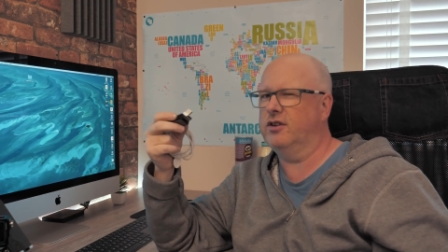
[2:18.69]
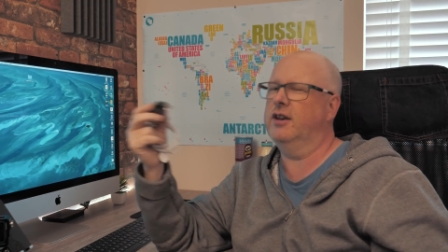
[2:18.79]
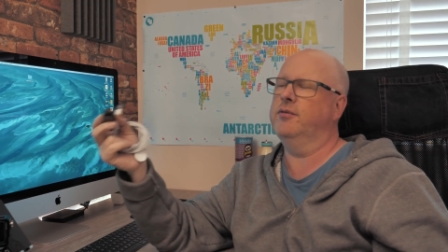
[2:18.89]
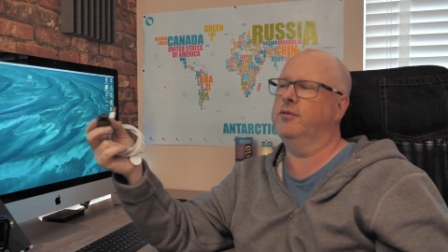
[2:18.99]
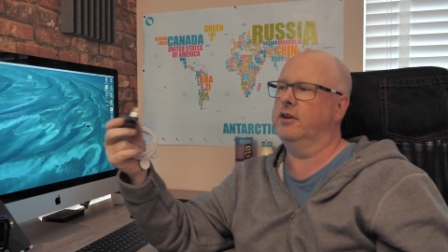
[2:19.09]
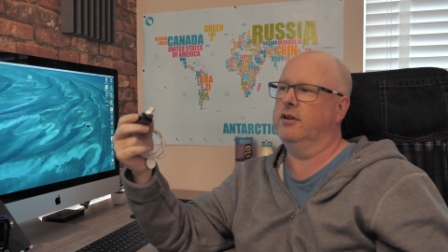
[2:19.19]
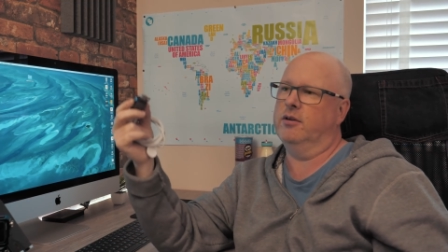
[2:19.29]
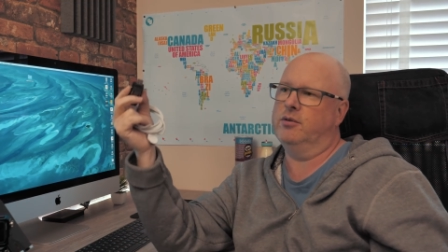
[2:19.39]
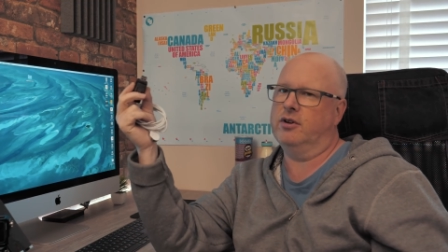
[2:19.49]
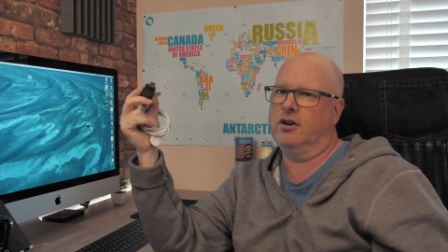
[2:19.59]
You can, you
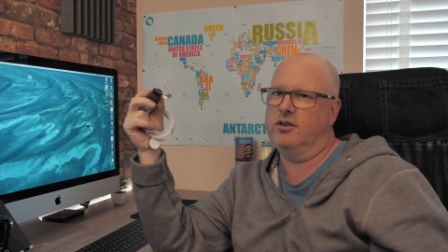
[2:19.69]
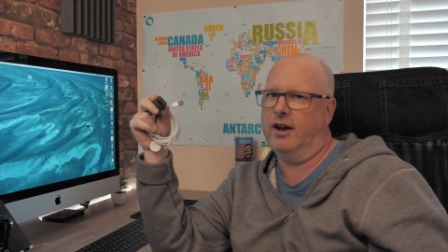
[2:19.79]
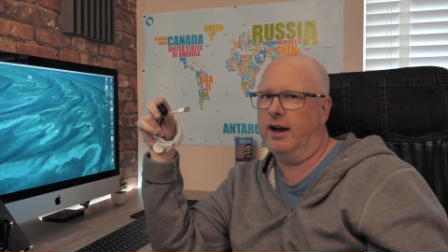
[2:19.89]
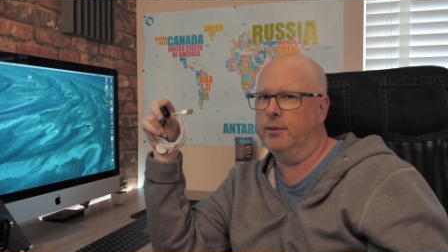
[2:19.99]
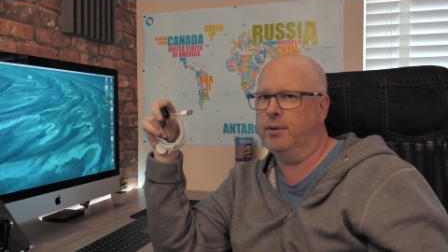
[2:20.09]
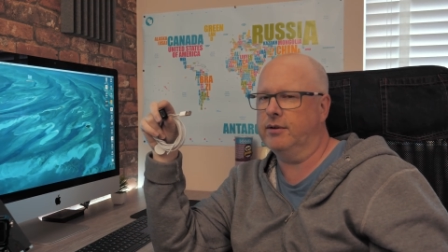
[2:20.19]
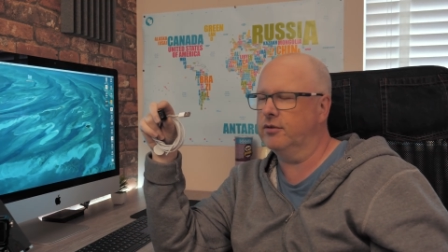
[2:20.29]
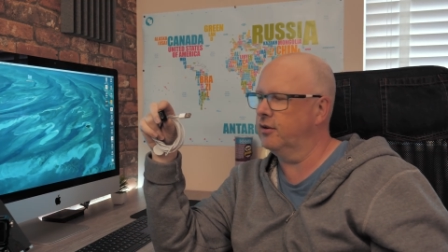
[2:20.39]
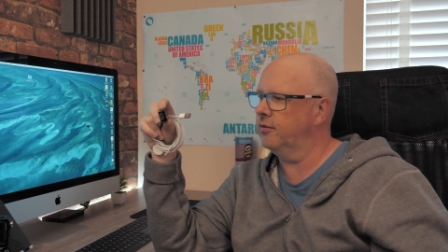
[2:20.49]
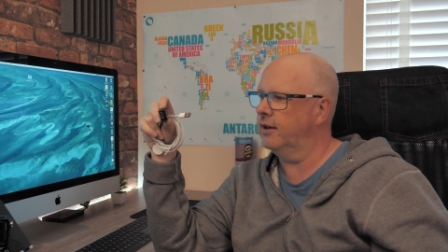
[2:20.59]
know, charge your iPad and
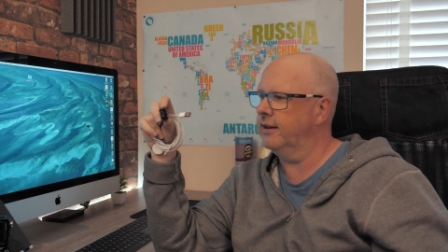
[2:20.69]
stuff